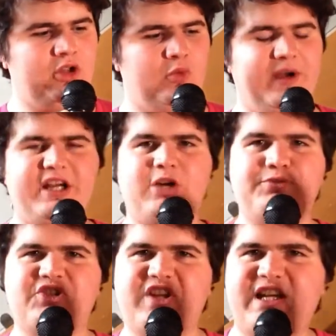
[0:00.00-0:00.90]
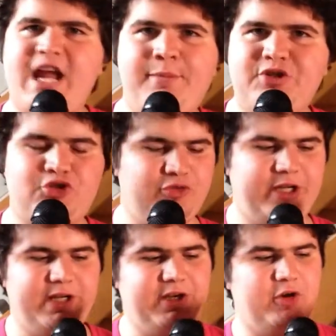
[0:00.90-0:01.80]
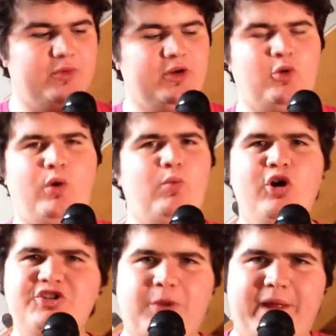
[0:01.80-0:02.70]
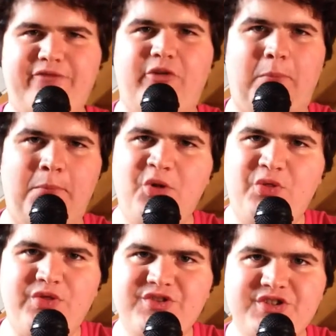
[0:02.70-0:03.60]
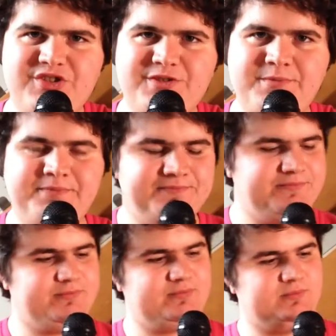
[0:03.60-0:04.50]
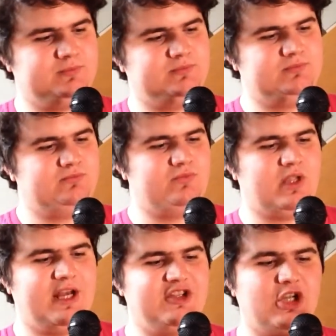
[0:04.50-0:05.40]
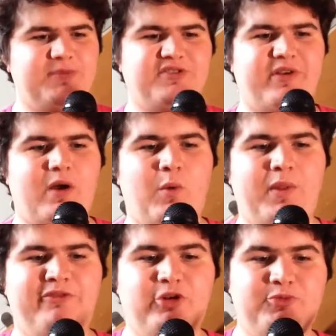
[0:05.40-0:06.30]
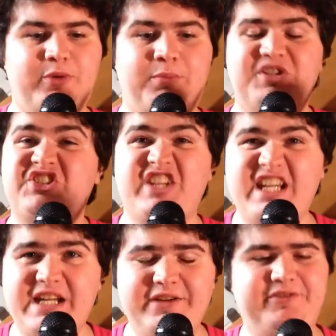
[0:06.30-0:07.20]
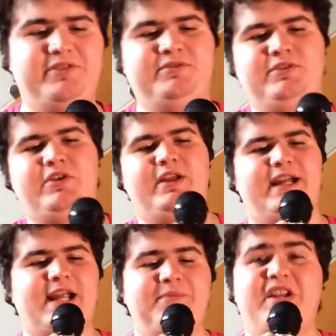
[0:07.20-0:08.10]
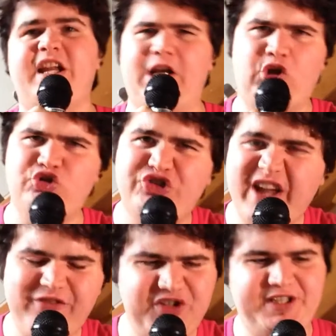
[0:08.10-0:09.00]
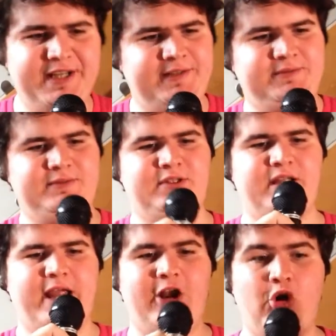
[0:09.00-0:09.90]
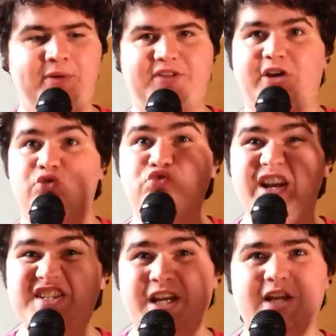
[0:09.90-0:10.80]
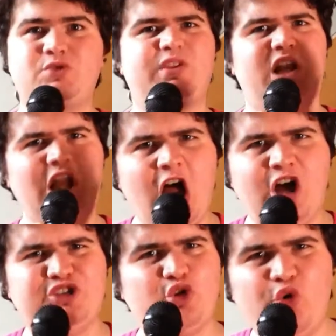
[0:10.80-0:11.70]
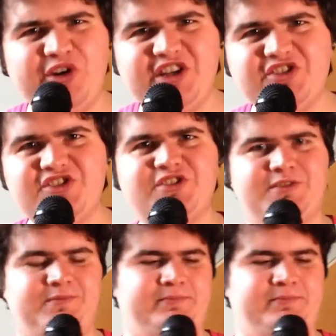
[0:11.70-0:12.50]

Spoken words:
When it comes to the chemistry, you know, we worked on that for months. In terms of how I want the film to be perceived, I kept thinking longevity and hoping that it resonates with a large audience.